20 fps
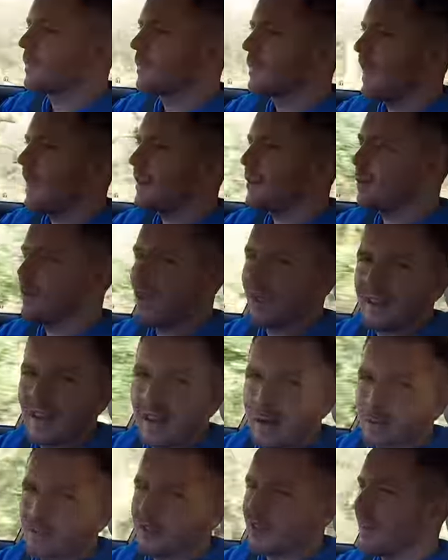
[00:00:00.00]
I do like
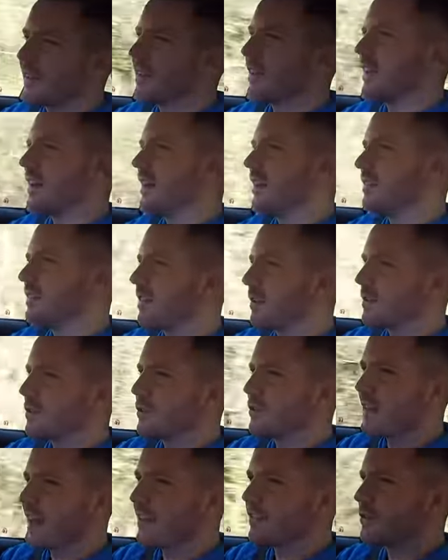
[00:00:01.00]
how silent it is though, it
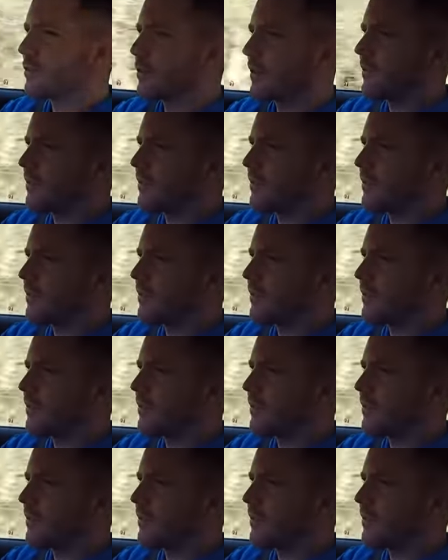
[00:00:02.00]
just adds to its